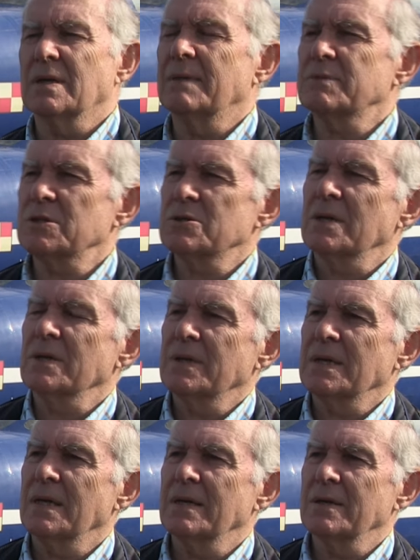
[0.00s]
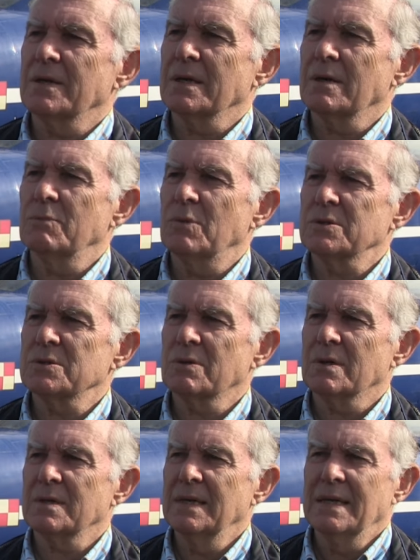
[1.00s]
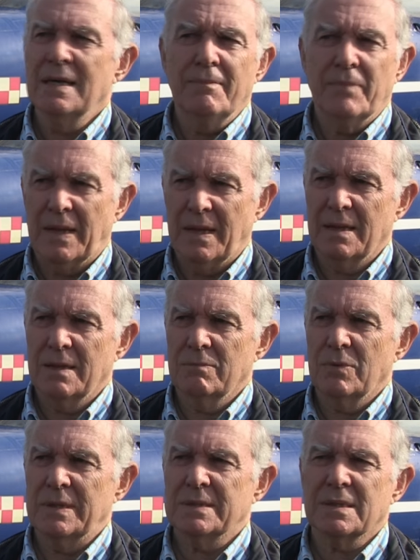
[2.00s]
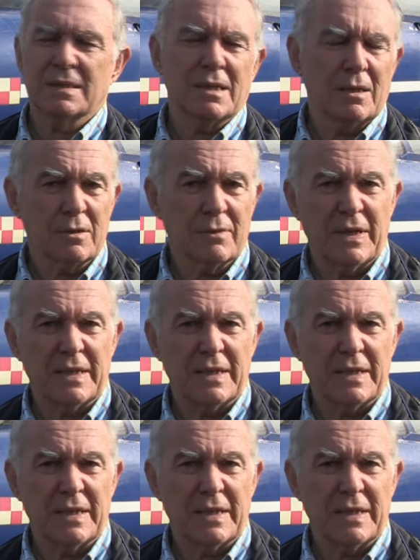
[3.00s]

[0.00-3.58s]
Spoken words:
I'm just trying to think anything on one squad. We did a lot of